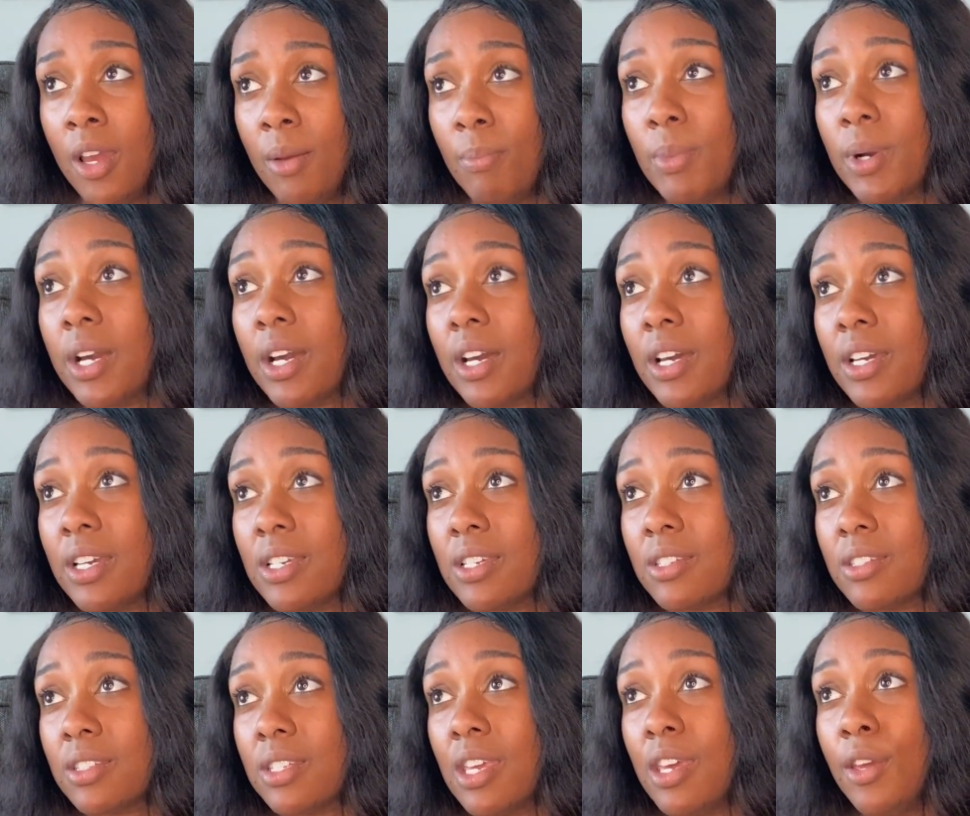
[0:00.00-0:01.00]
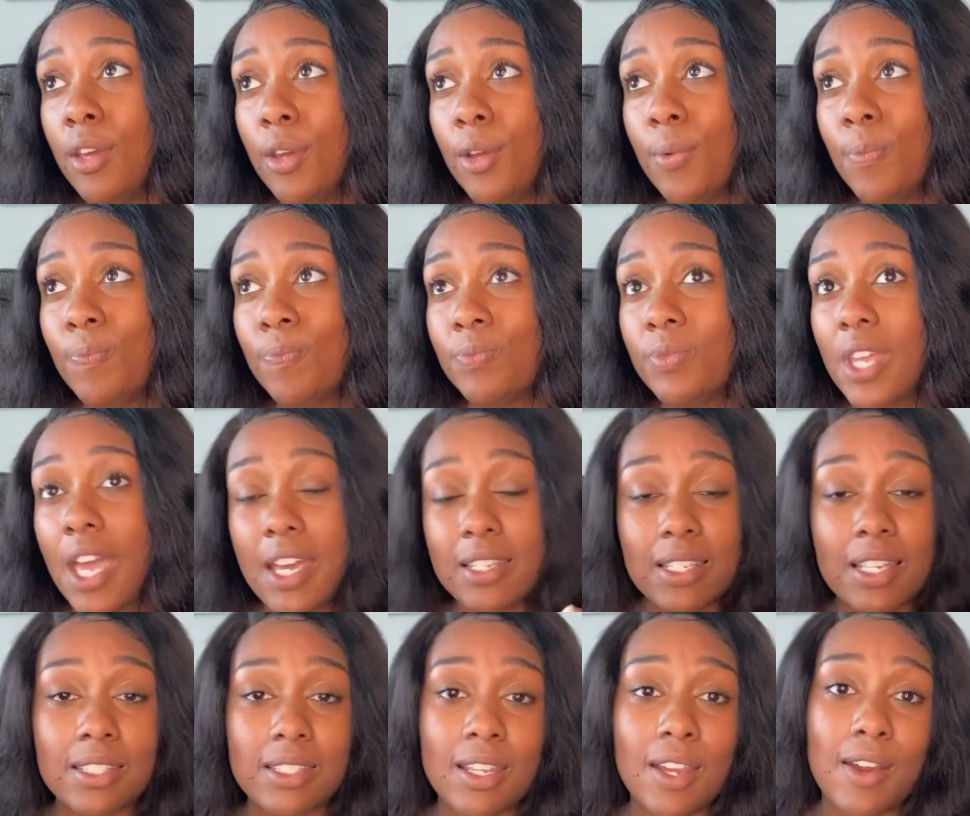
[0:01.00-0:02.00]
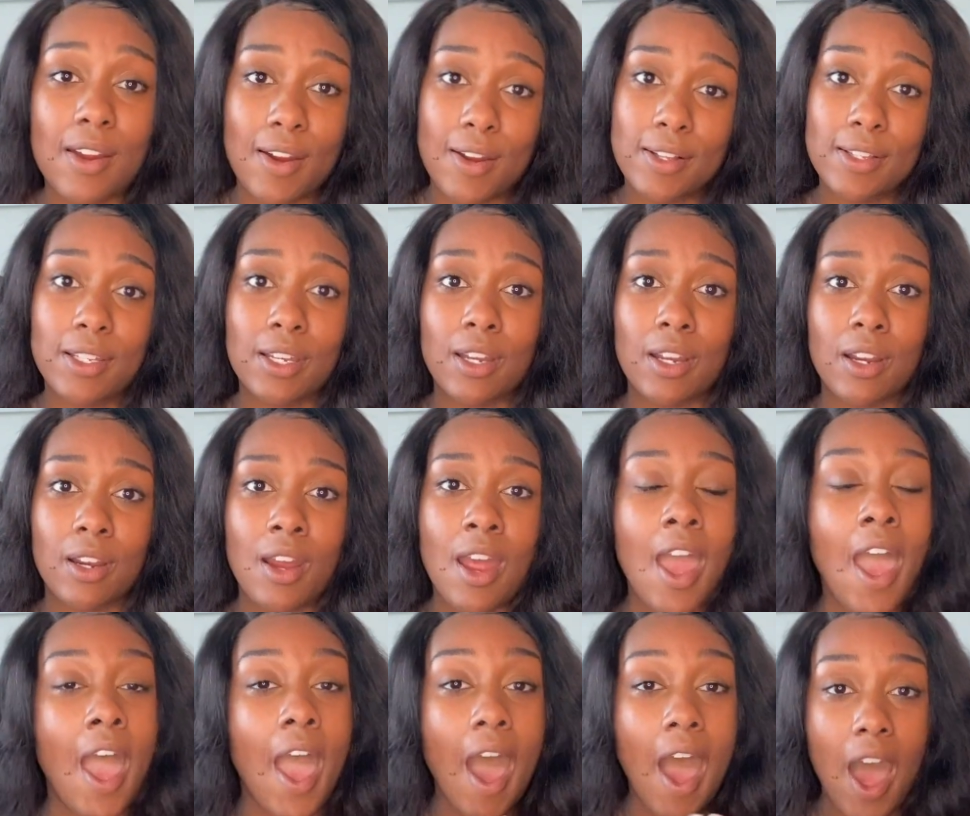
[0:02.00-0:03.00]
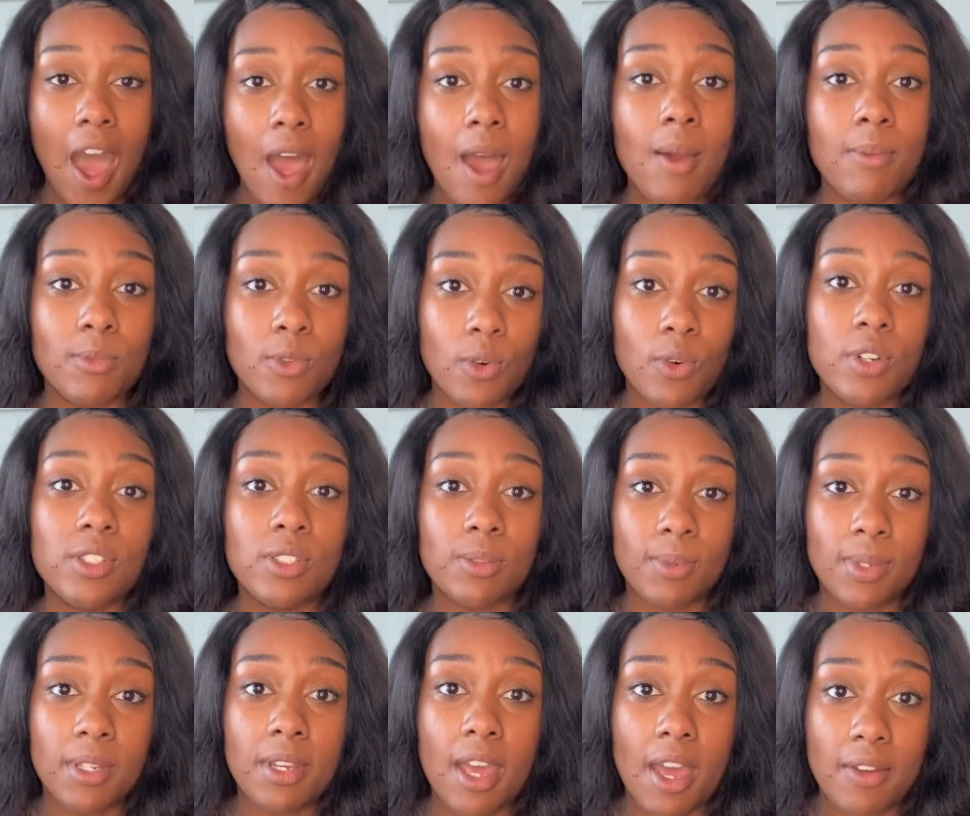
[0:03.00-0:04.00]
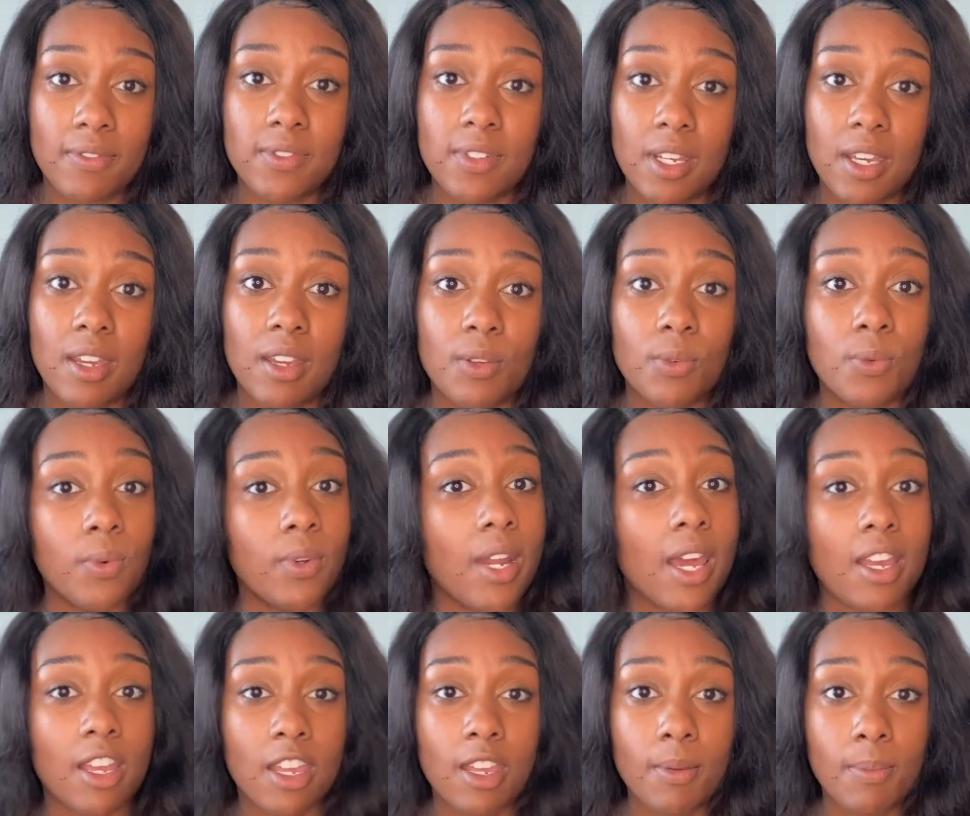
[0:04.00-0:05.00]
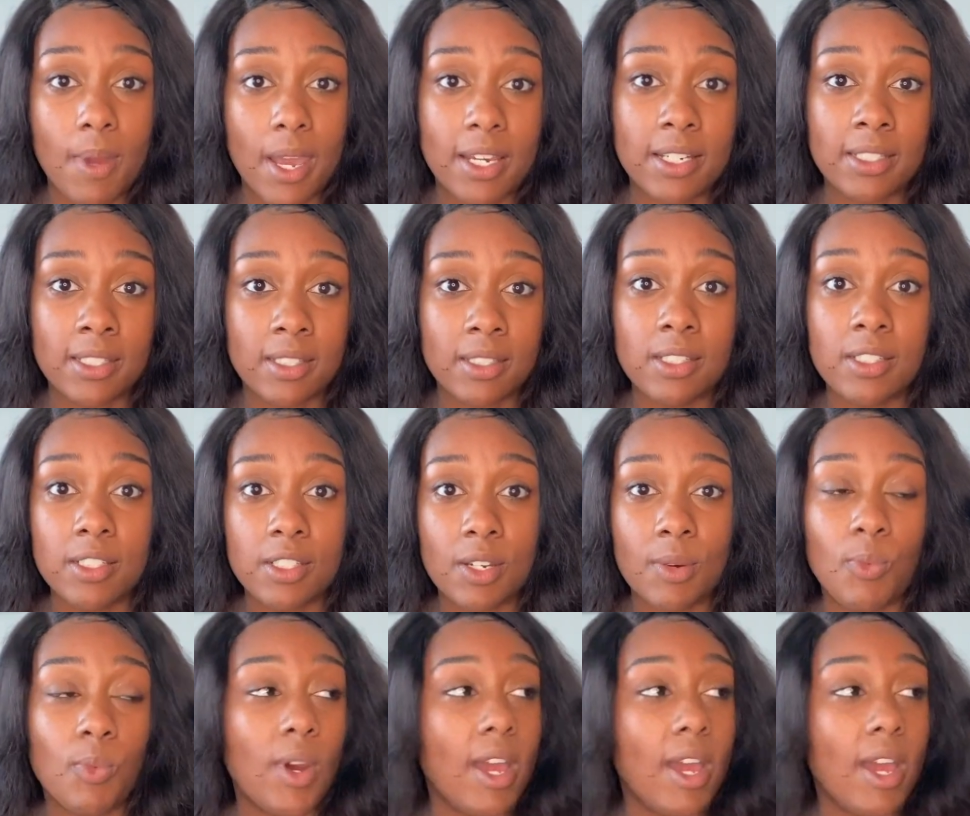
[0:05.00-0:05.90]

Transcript: Because as I said earlier, I'm going to be half dead when I get back into the gym.